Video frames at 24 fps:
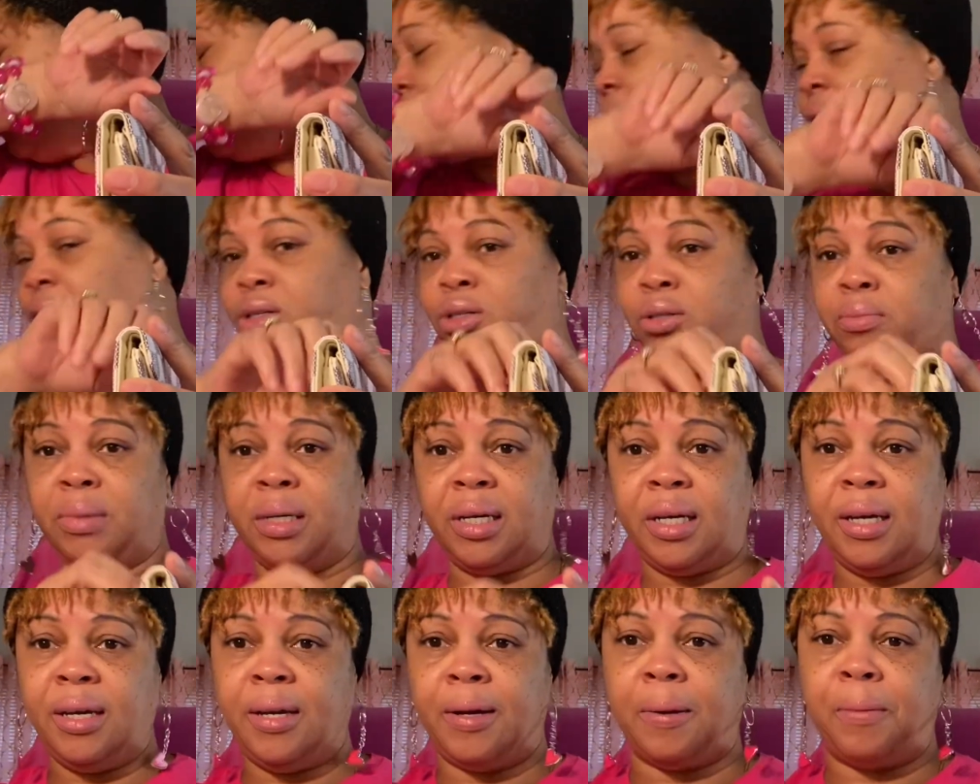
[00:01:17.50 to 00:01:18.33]
excuse me
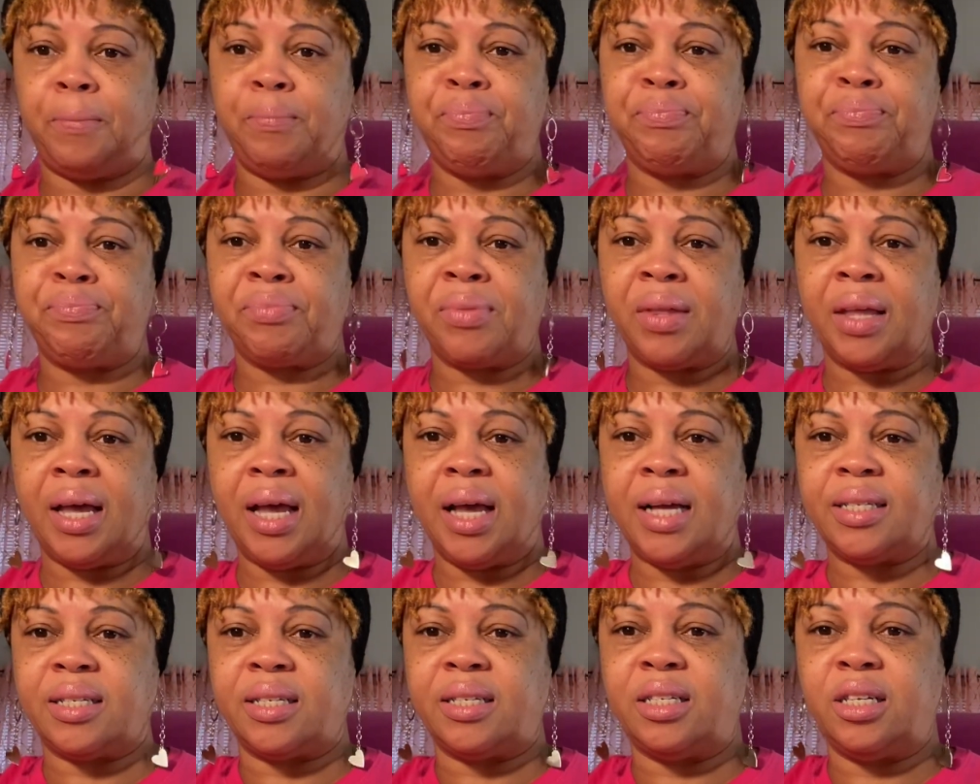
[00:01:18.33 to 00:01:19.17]
again.
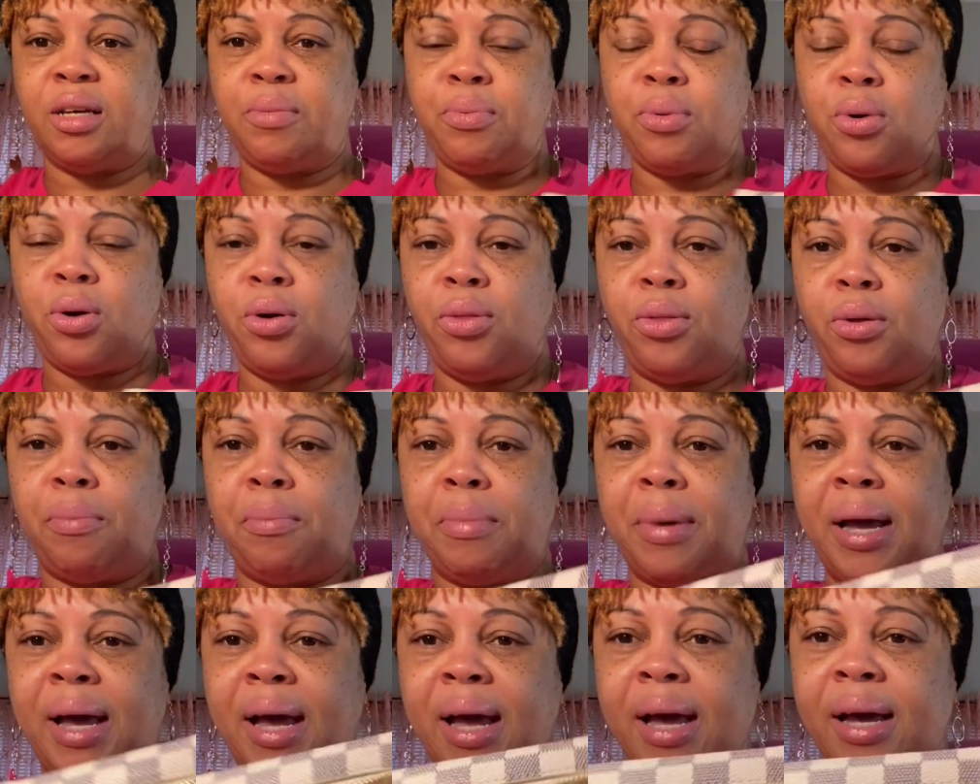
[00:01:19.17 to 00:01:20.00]
That's a zipper on the
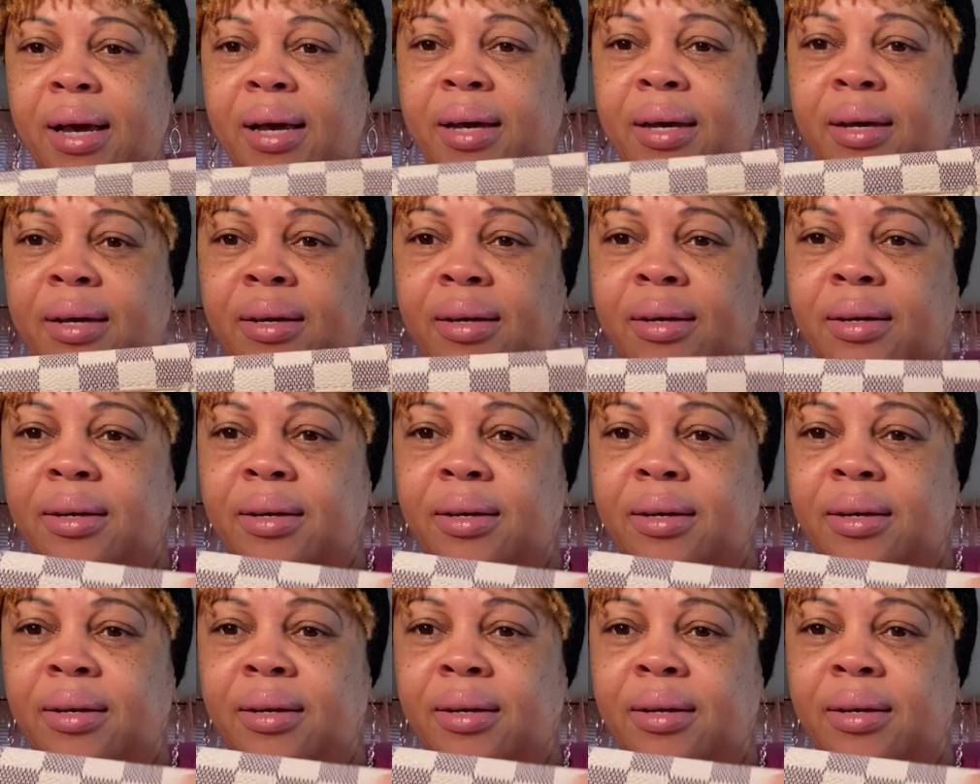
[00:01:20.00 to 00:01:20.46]
back.